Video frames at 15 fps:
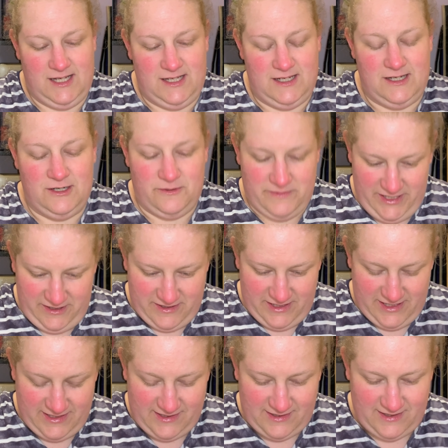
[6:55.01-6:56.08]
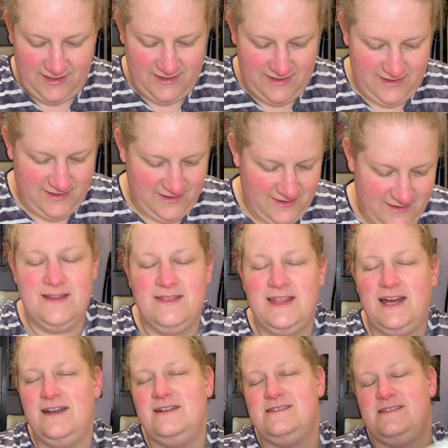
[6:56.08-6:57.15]
Oh my goodness.
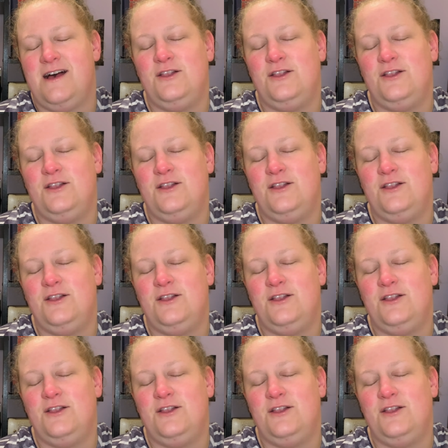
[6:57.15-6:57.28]
That is a